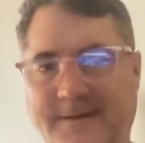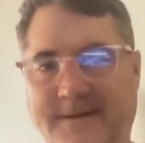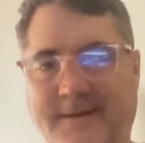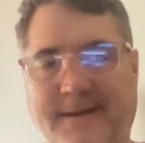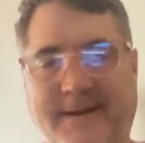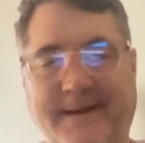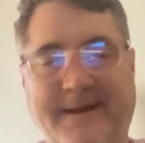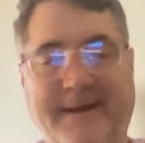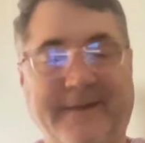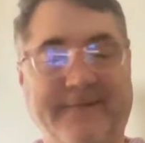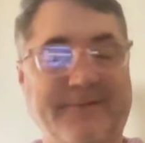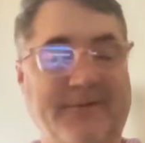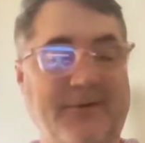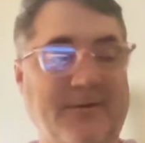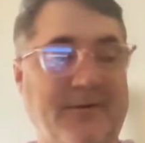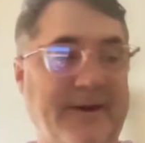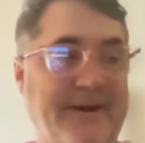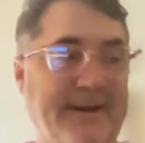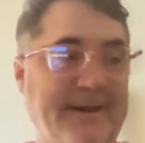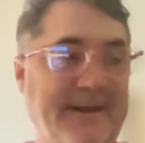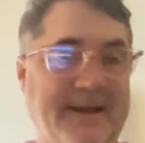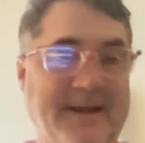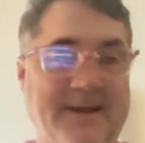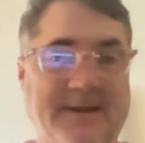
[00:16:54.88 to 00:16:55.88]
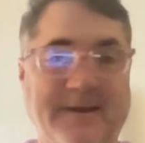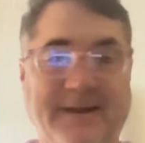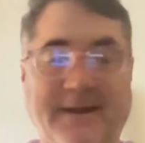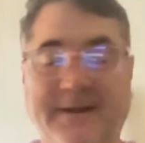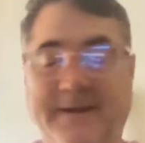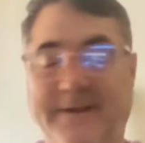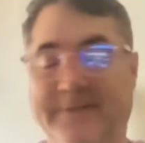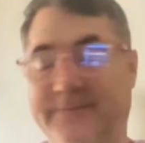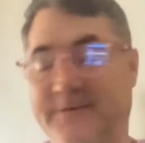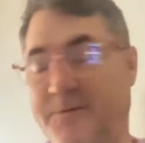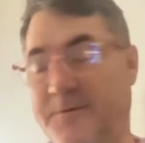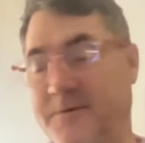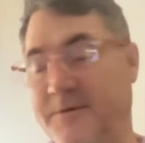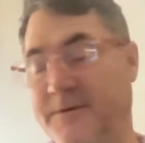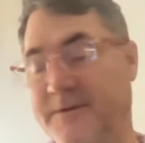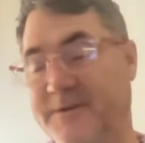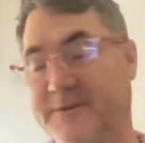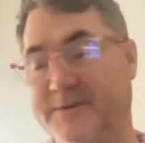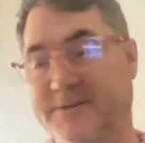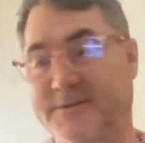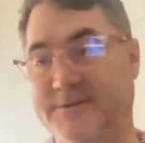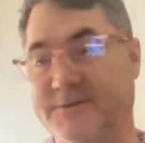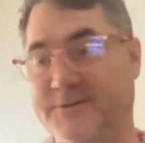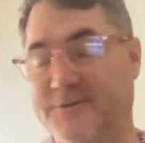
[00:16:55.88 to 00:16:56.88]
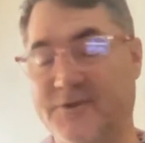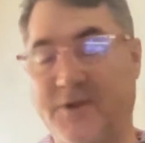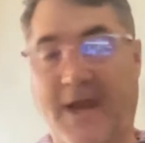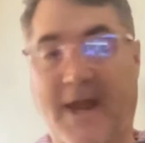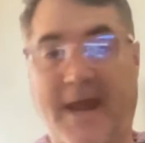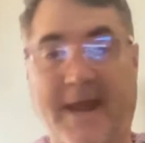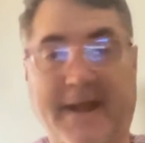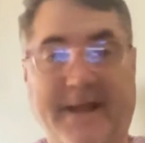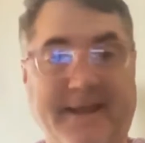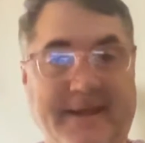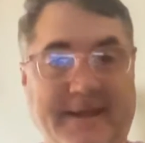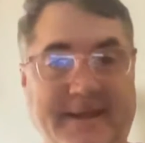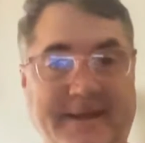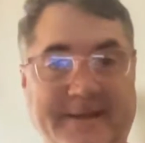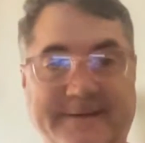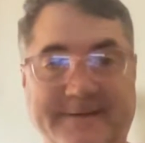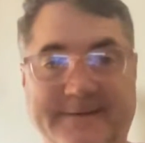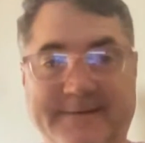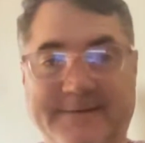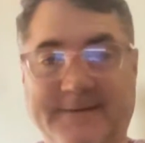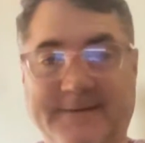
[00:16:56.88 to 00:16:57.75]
I have no idea. I don't even know where the jack is.